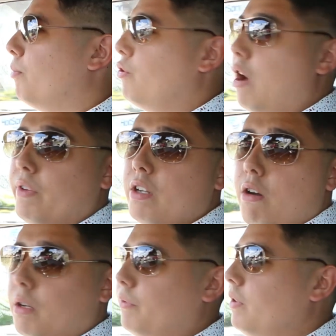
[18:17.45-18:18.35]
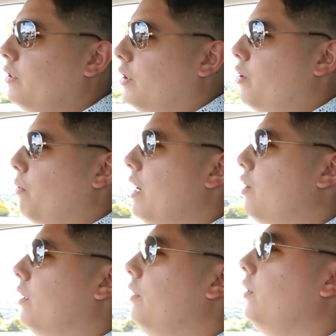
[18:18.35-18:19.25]
traffic kind of
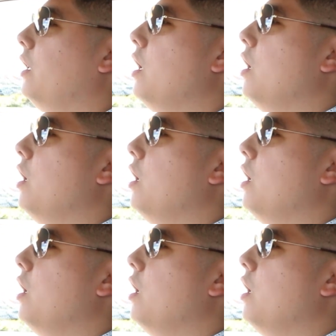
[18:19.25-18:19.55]
situations,